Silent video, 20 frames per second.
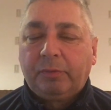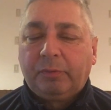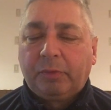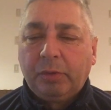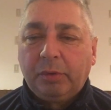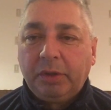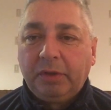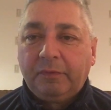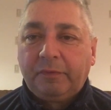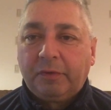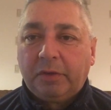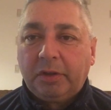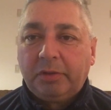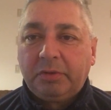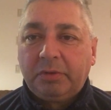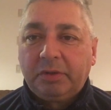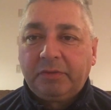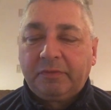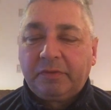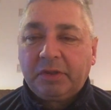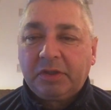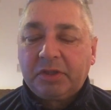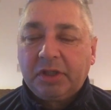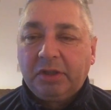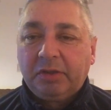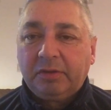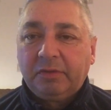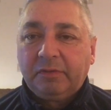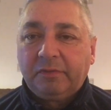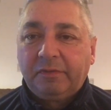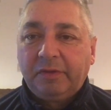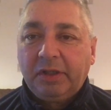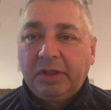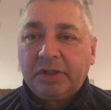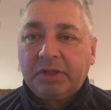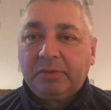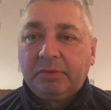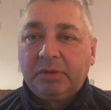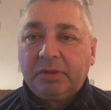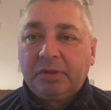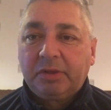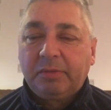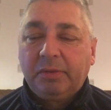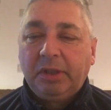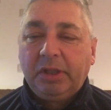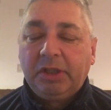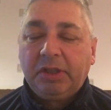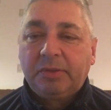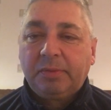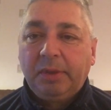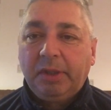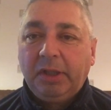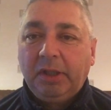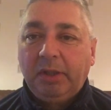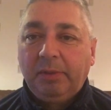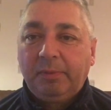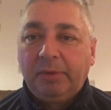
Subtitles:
going forward for the Cheltenham Festival in 2020,